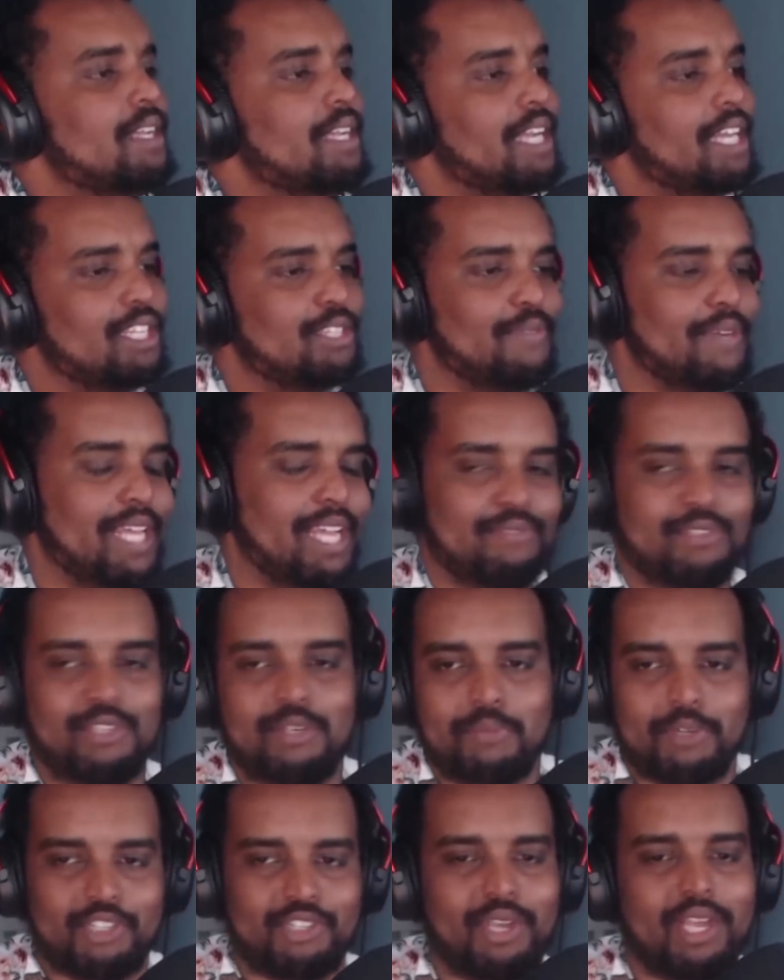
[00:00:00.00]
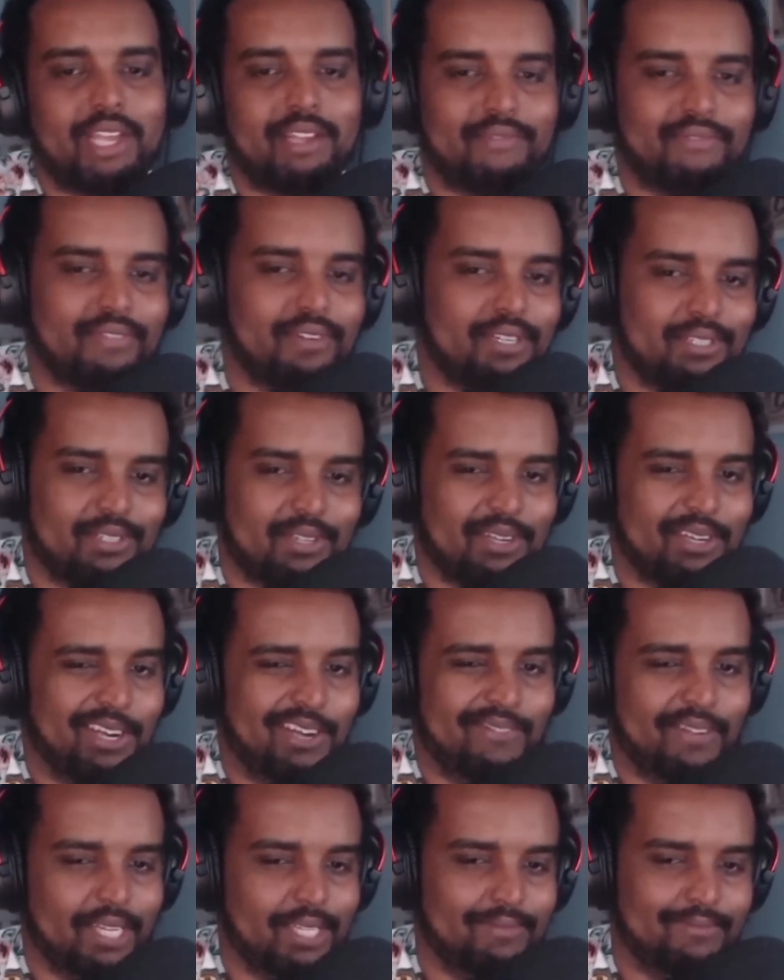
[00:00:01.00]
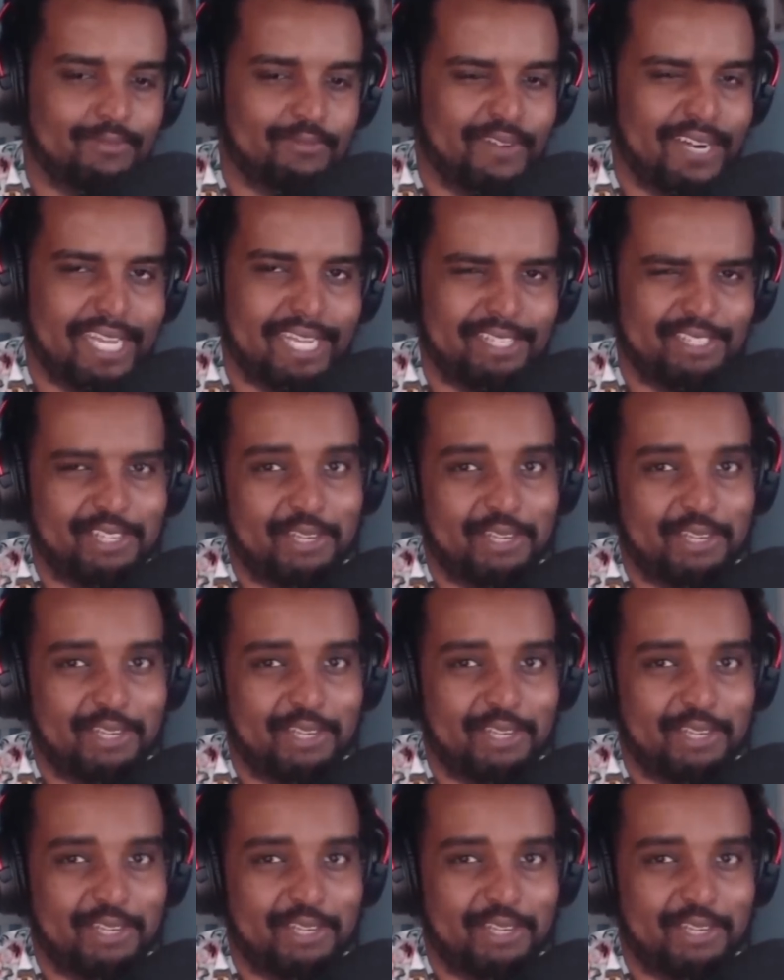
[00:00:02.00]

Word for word: doesn't really have too much going for it, so I can't really rate it too